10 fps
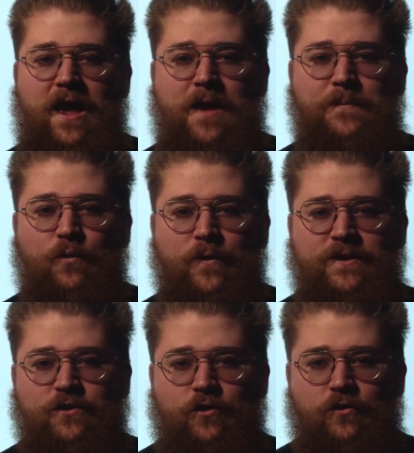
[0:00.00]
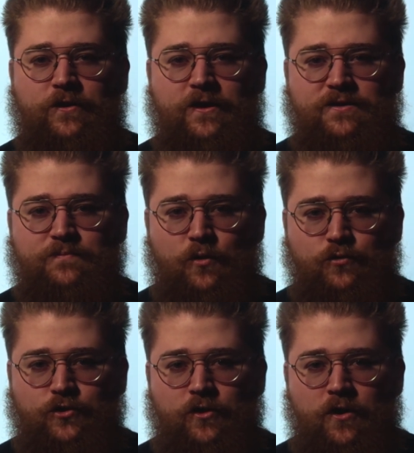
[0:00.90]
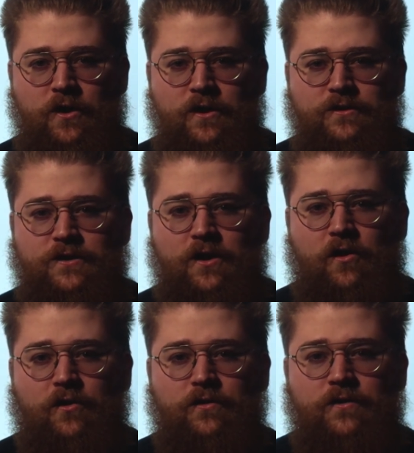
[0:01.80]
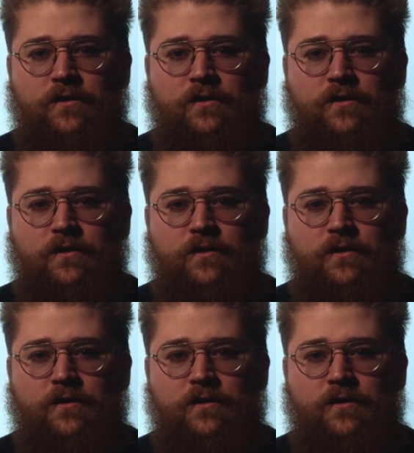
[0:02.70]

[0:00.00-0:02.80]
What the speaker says: Hemingway's early exposure to art,